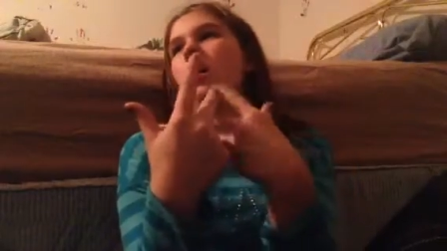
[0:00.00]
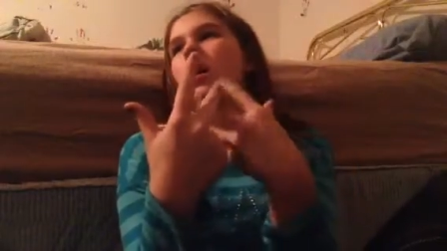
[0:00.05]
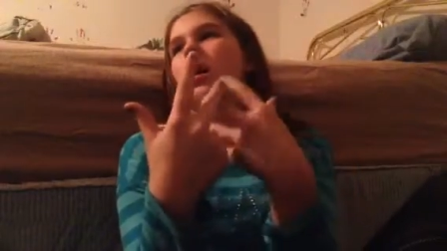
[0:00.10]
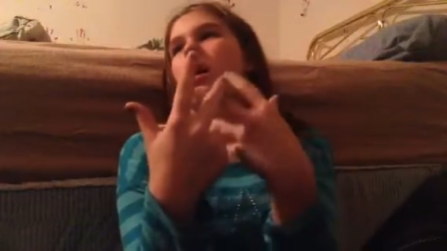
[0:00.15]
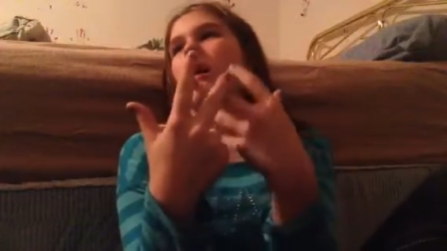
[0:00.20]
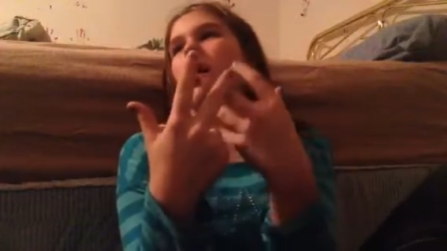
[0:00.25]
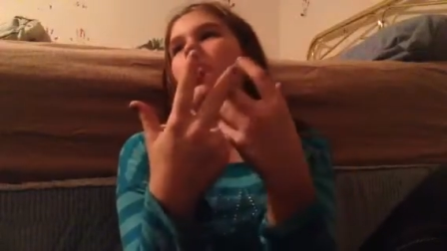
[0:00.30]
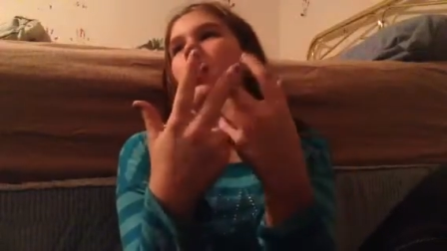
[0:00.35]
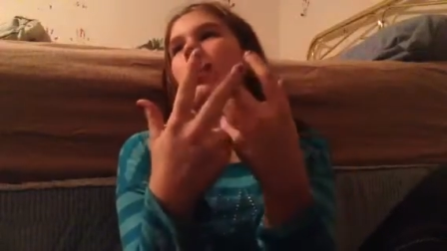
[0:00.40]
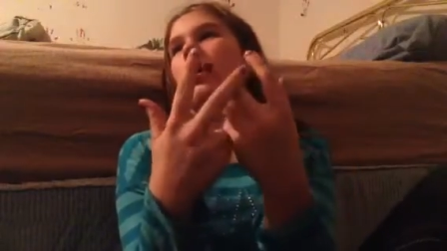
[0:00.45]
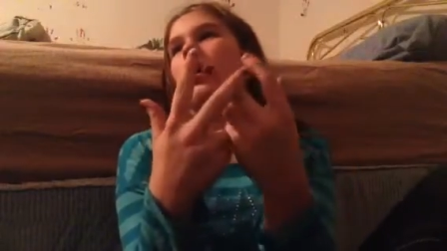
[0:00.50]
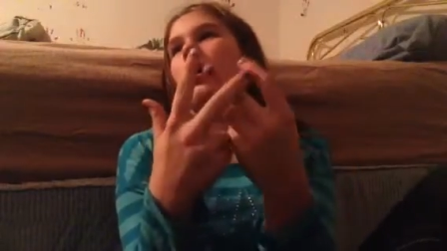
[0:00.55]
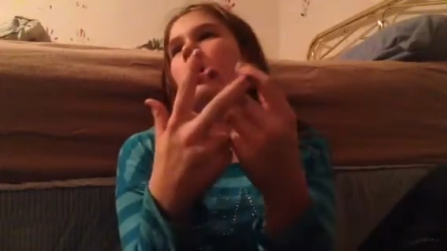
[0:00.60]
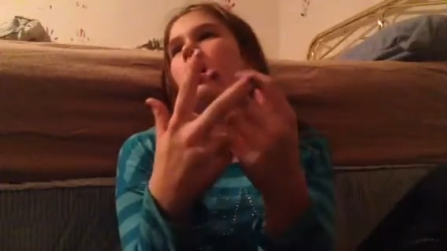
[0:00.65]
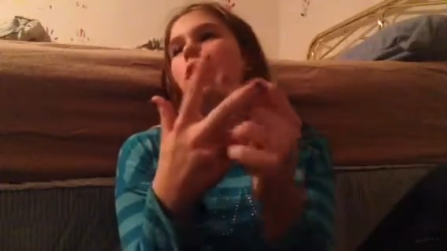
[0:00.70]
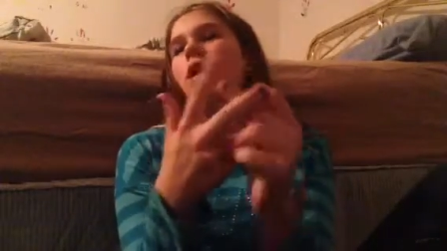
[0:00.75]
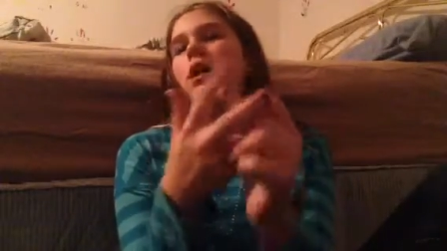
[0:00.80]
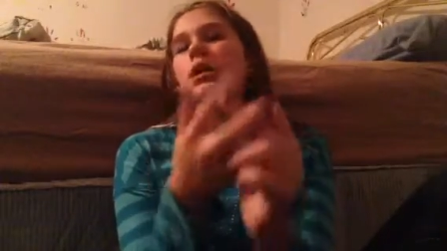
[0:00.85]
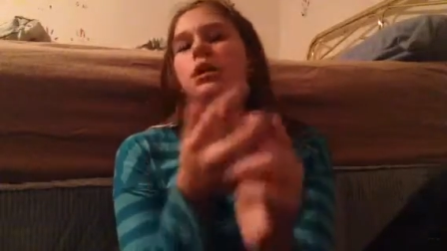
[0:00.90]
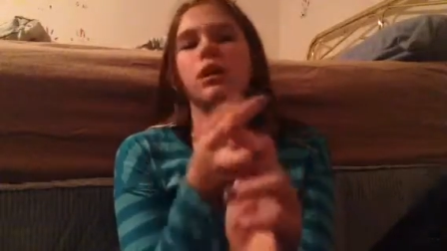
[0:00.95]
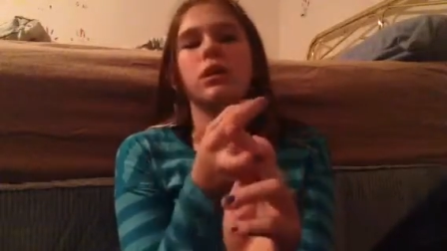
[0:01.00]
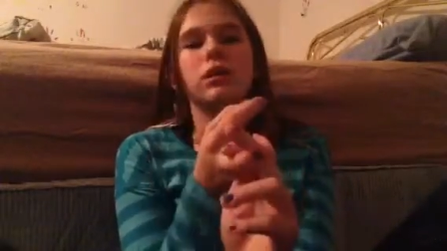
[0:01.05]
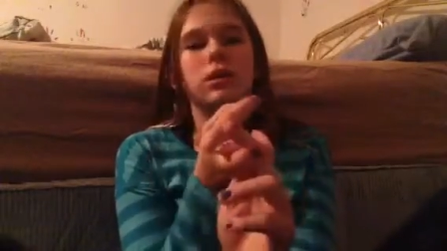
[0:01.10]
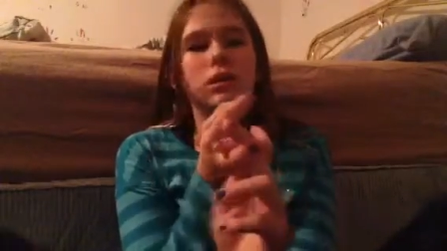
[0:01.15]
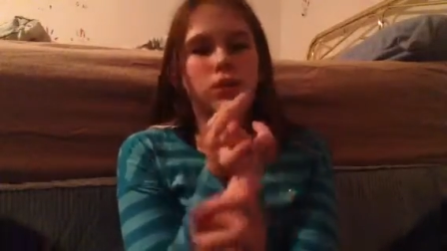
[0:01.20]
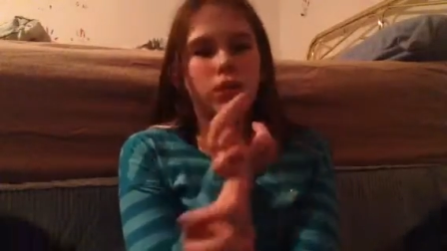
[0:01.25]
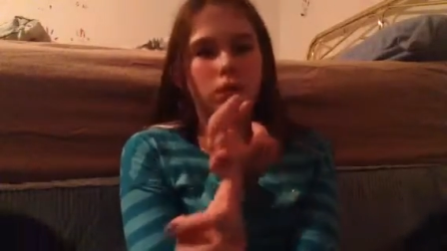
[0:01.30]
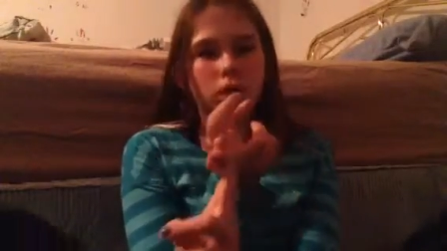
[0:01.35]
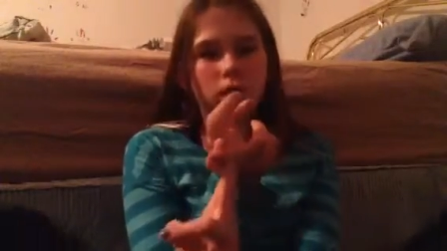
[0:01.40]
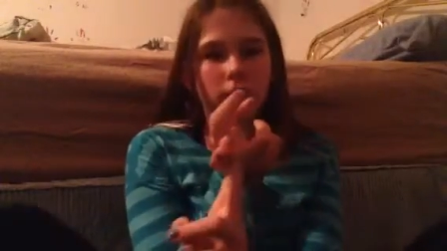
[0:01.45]
Uh, another
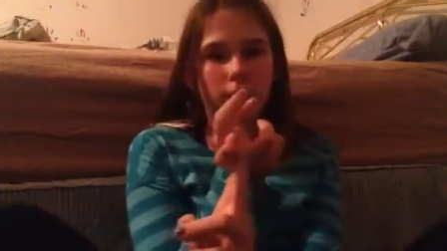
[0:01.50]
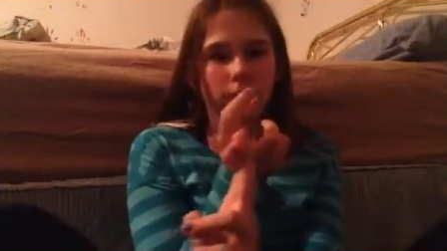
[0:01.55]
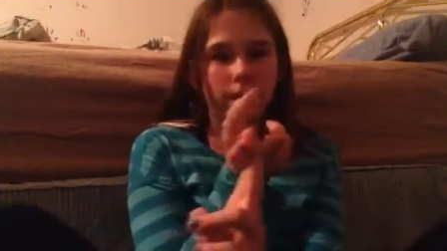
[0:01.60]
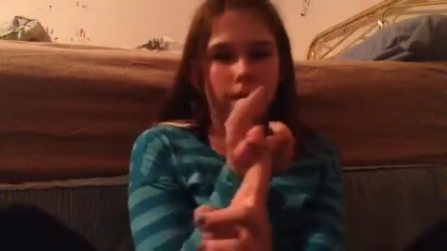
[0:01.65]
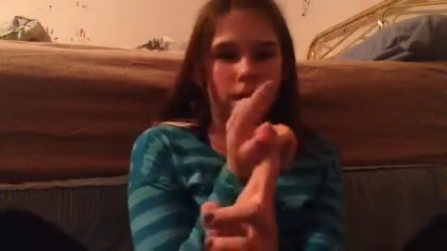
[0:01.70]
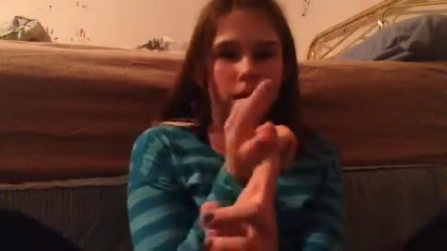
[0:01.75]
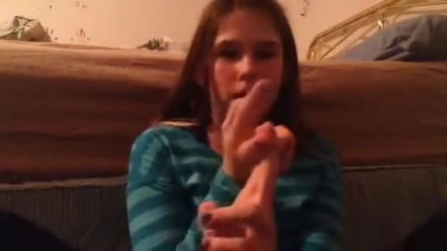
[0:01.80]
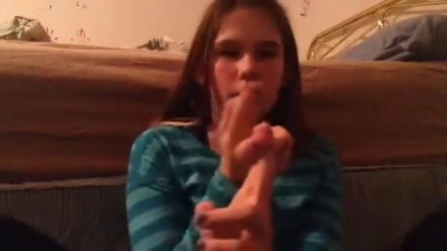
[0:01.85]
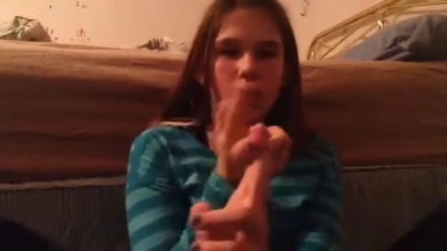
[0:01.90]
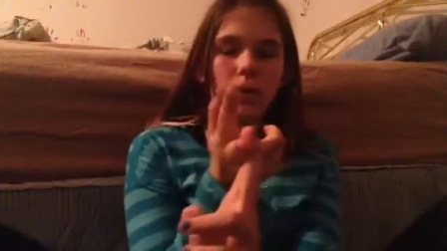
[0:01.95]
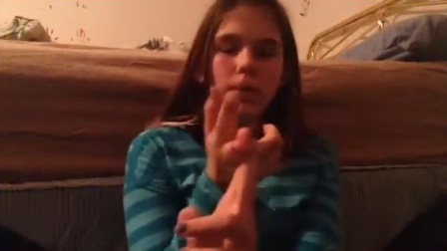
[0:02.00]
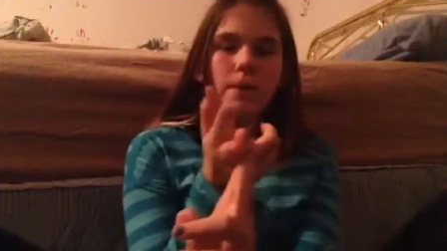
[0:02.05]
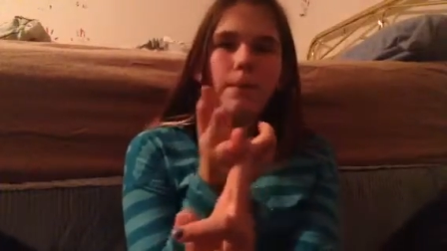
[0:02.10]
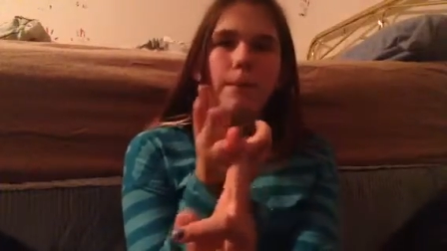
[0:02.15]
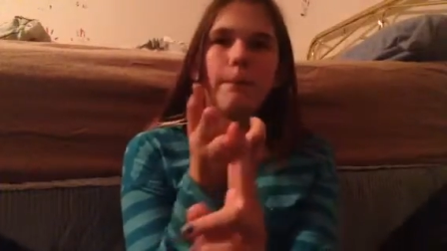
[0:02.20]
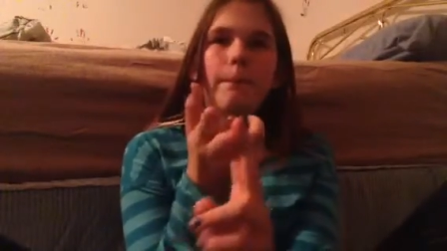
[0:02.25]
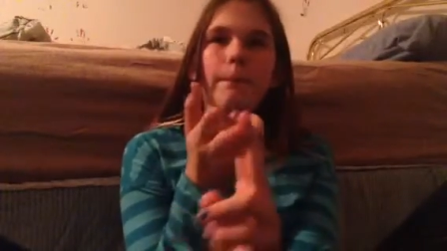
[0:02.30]
sold out kit.